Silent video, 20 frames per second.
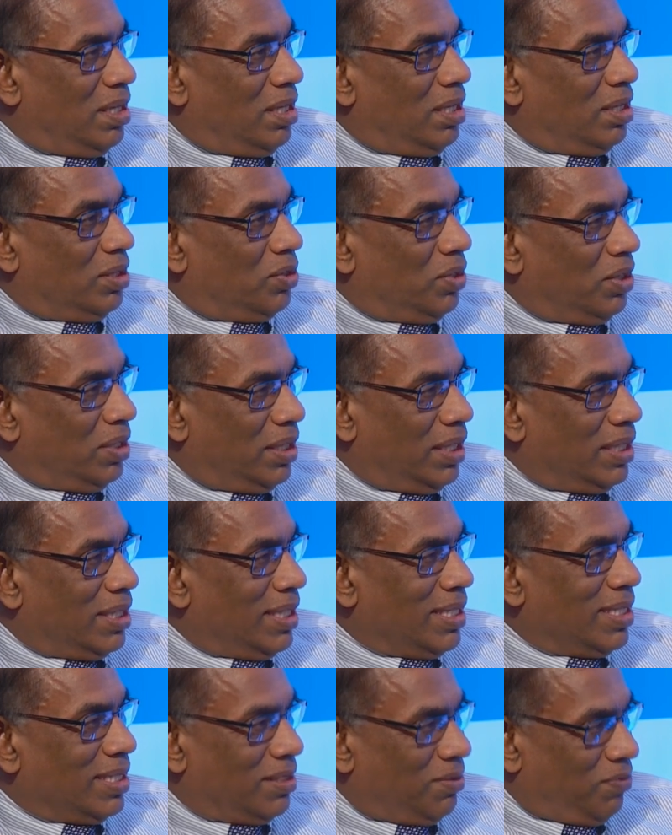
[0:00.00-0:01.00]
So this
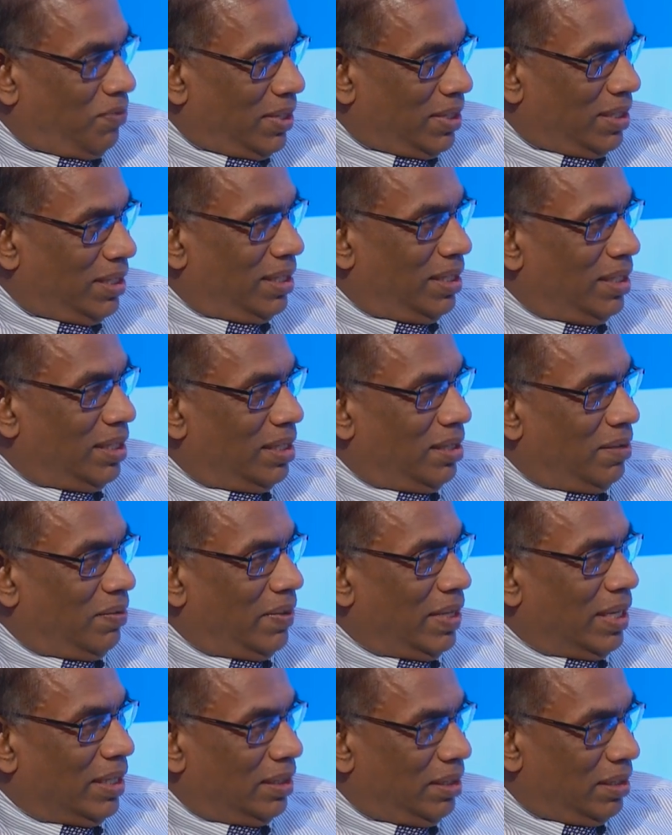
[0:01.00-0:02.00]
is where
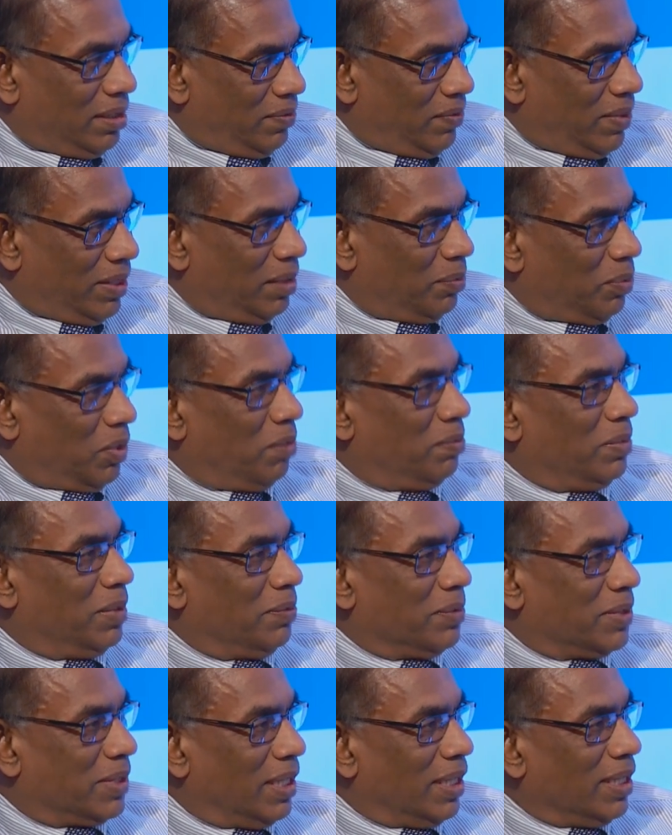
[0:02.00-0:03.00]
the problem
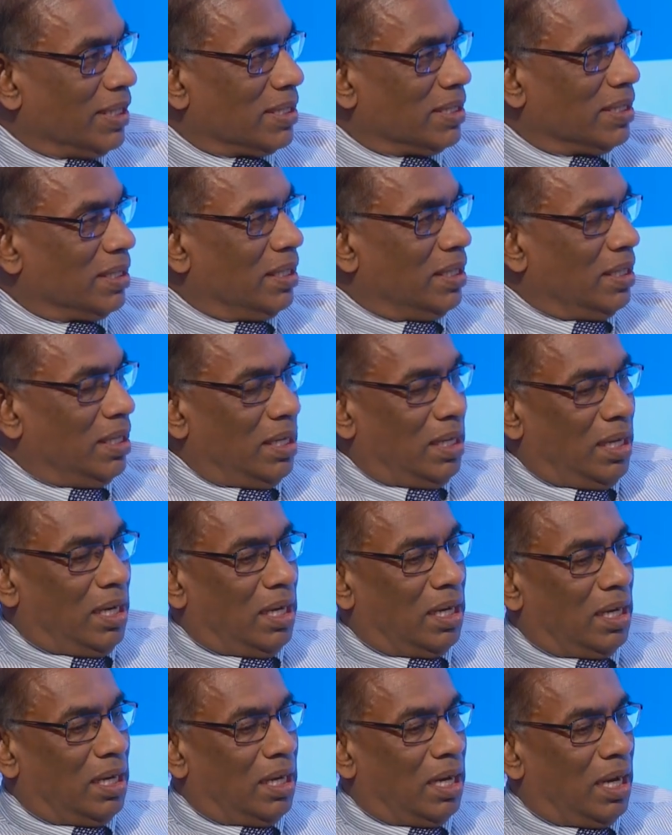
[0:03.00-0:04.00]
starts.
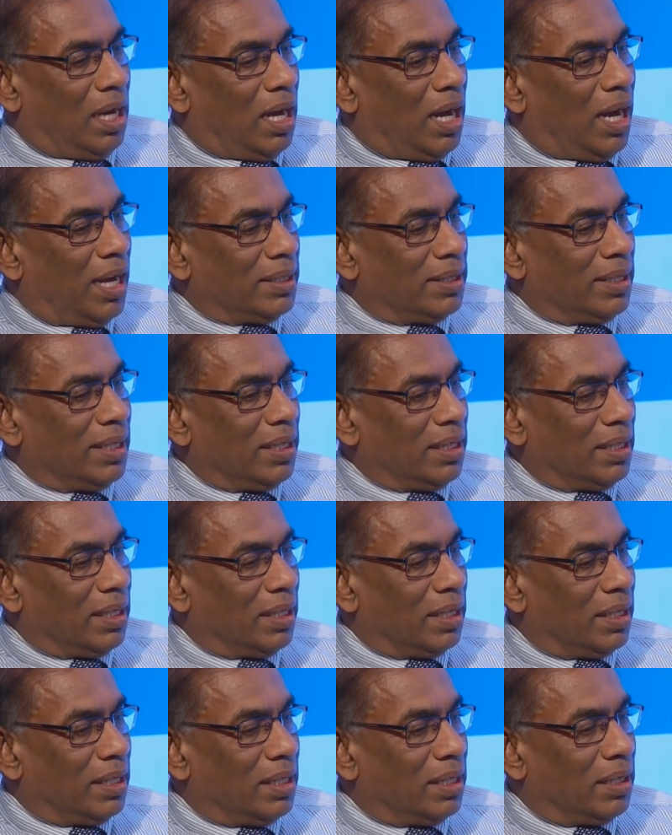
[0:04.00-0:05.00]
I think
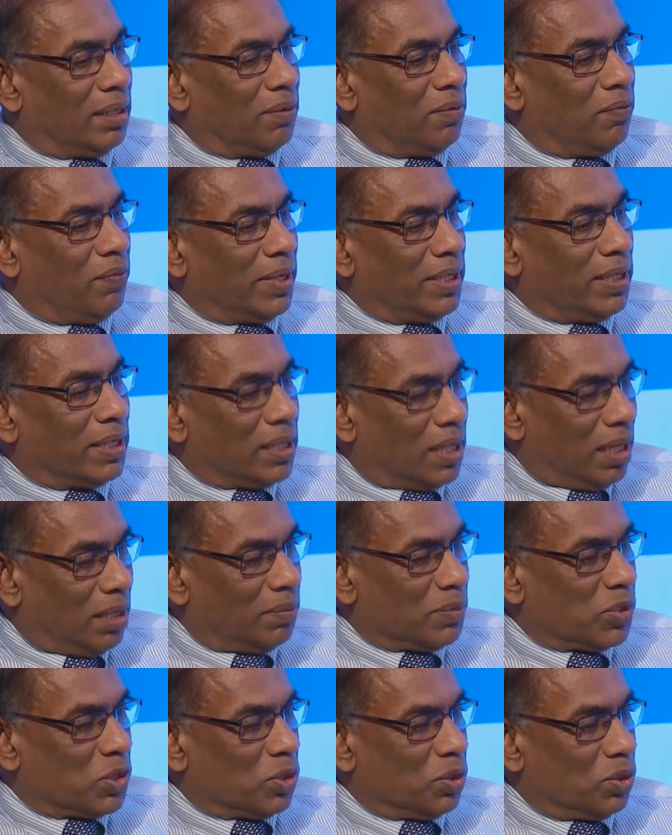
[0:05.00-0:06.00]
when it
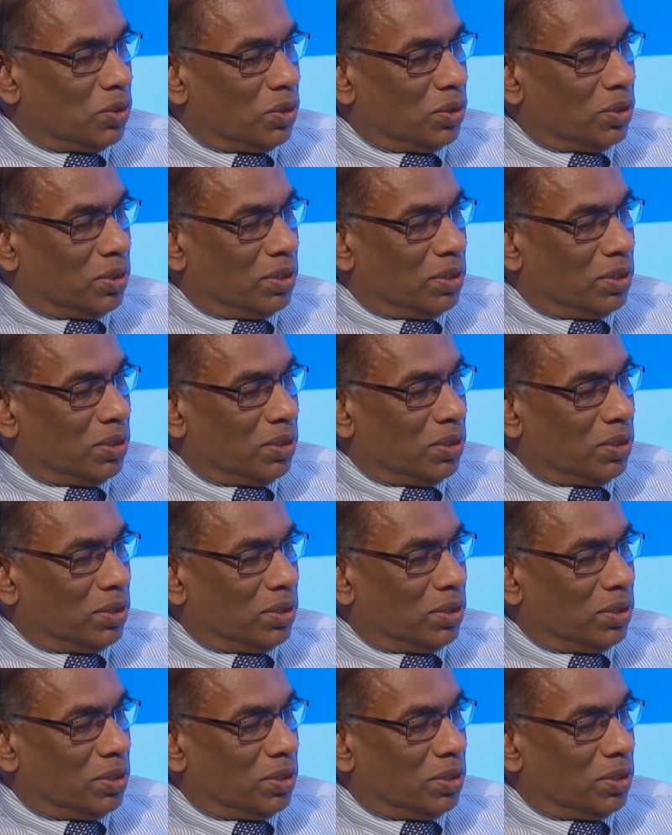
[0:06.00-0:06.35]
comes to